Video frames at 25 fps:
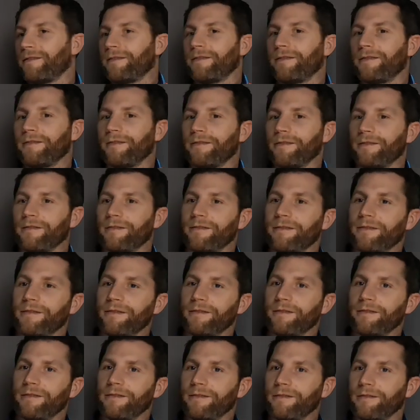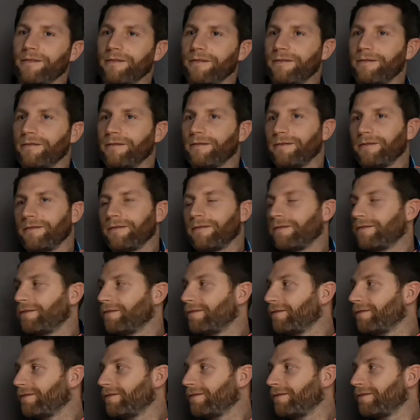
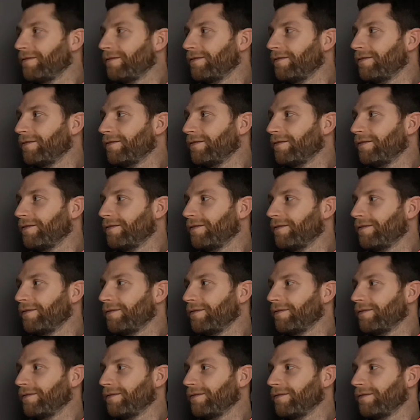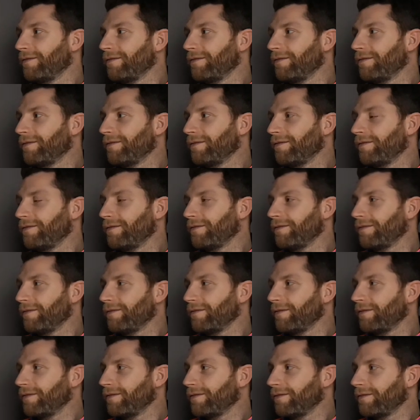
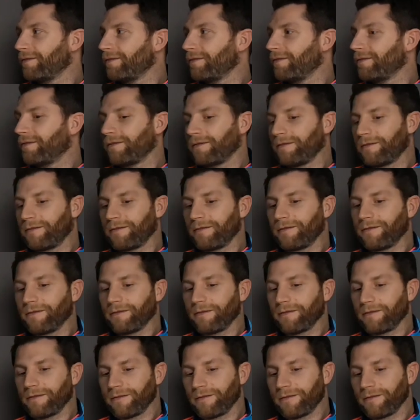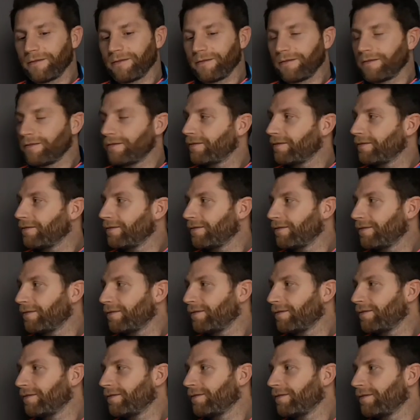
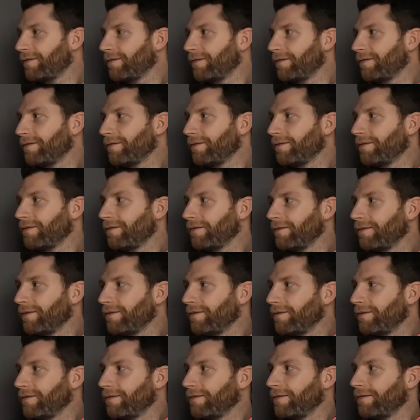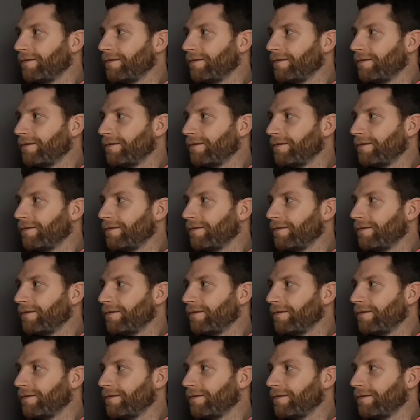The person shown says nothing.